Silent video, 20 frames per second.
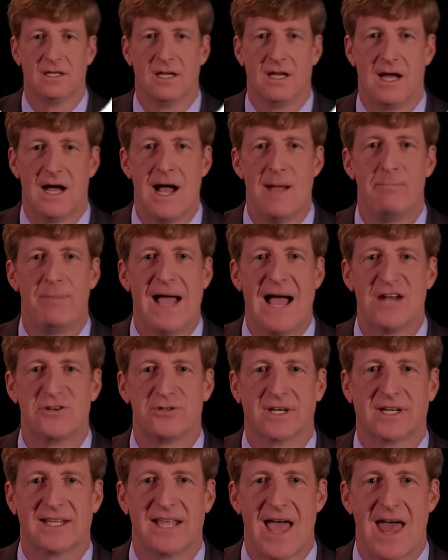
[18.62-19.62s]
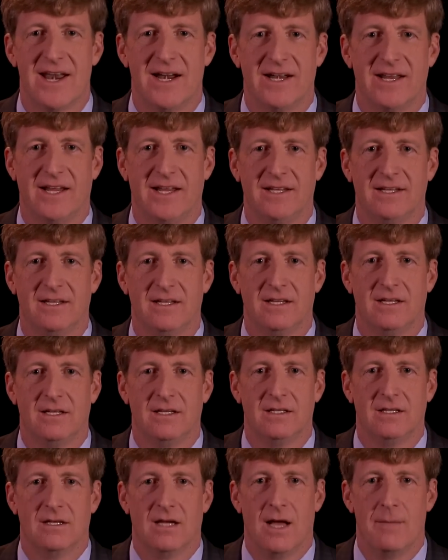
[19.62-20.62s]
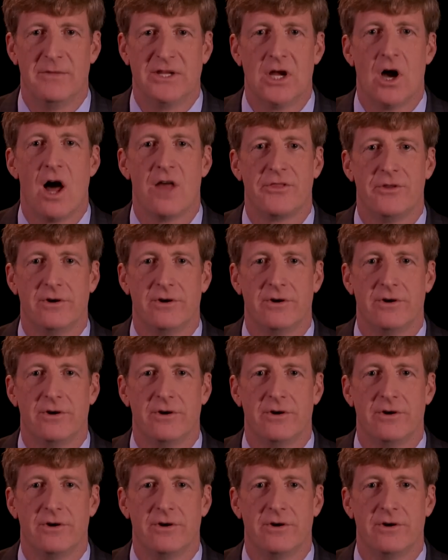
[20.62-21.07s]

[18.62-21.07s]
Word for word: I'm Patrick Kennedy. I'm the author